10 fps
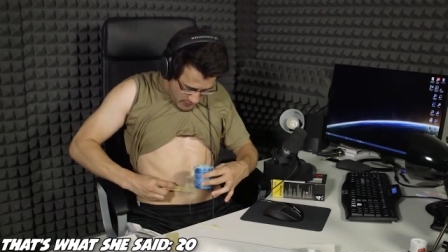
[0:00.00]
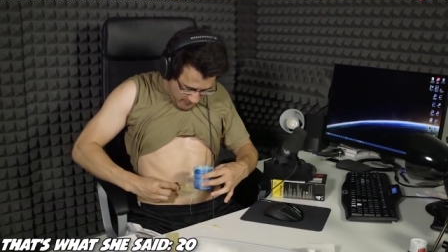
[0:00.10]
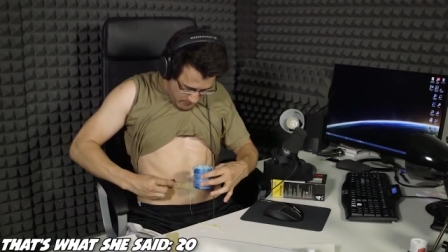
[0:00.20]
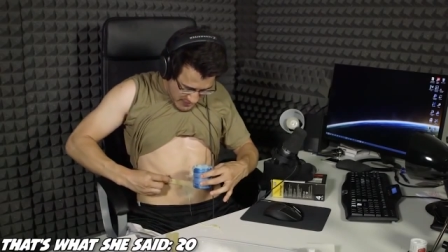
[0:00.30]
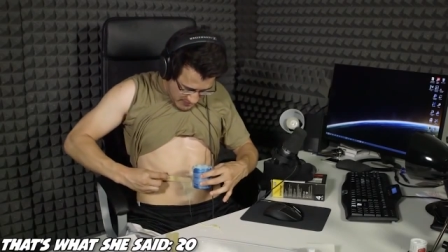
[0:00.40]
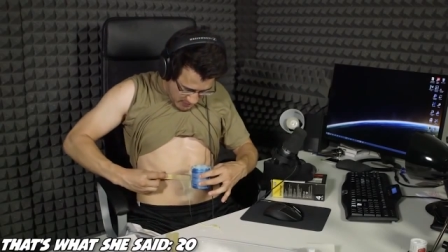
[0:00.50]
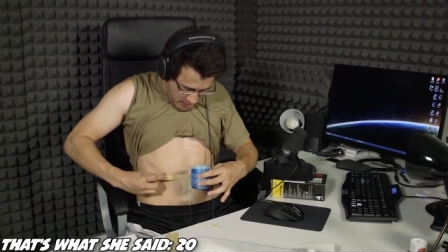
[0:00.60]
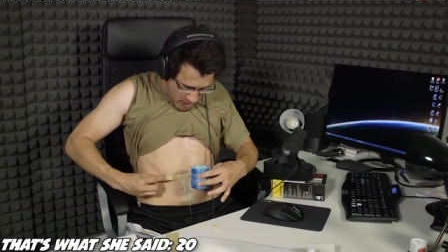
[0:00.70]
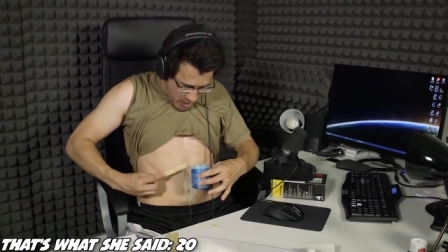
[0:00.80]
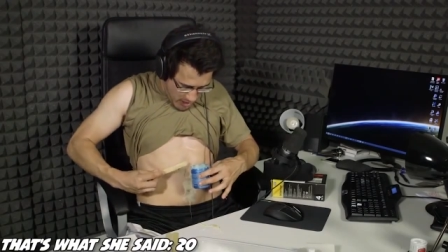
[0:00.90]
right over my
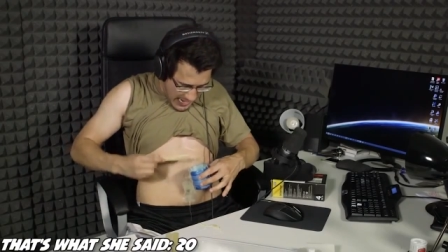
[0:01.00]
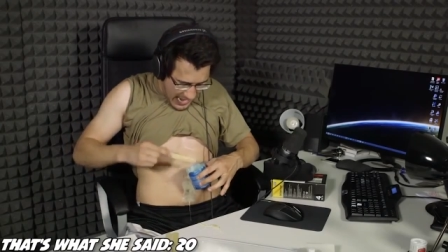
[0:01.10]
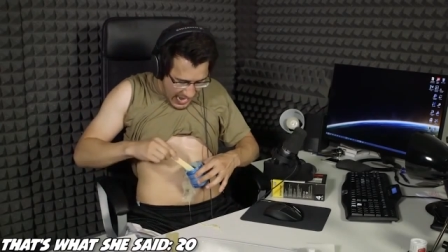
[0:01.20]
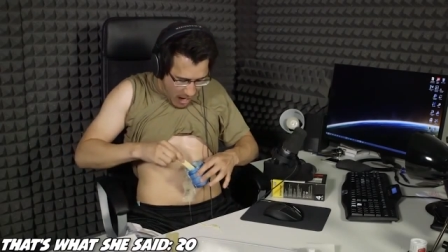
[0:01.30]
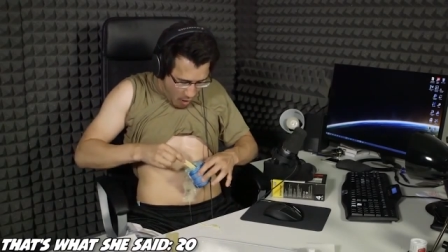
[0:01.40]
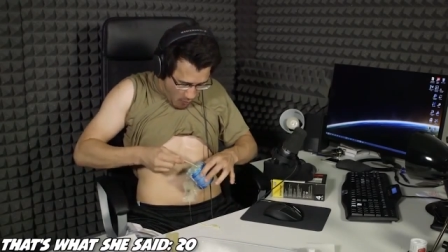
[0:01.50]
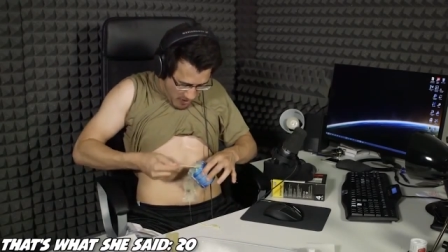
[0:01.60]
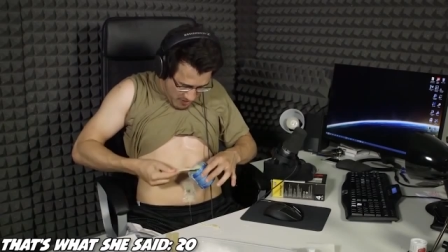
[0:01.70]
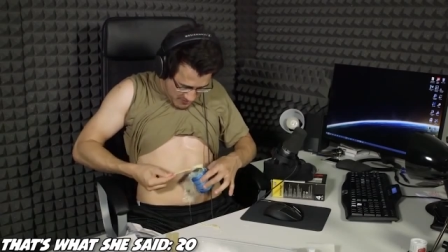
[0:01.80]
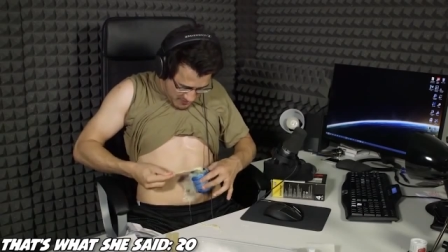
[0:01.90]
scar.
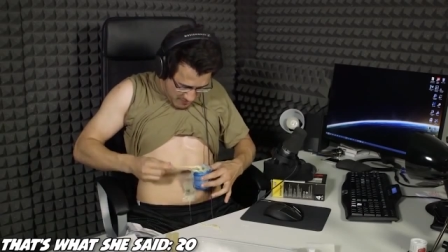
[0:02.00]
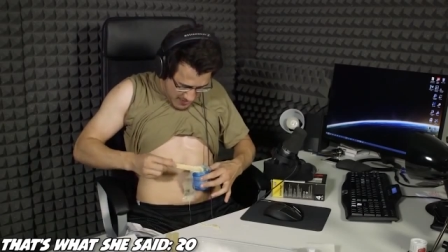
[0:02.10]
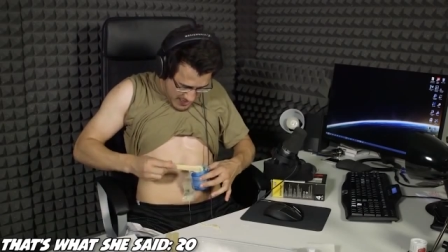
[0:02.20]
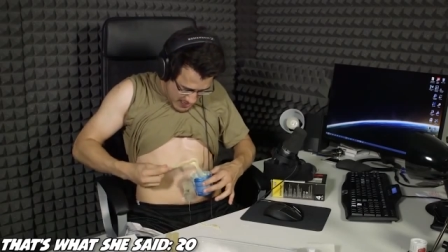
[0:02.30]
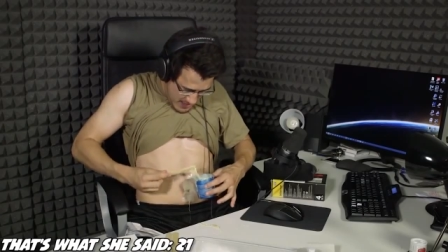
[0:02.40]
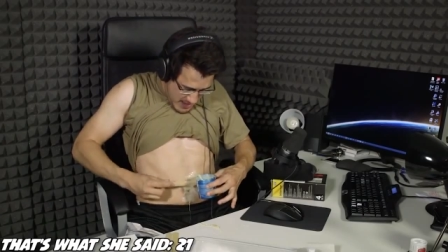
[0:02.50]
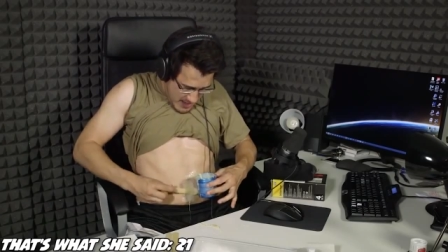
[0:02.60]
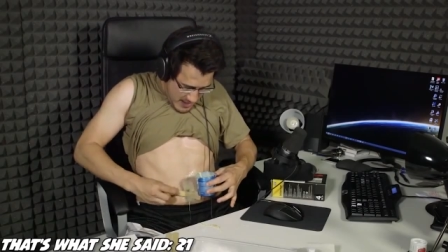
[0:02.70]
Ow, it hurts already.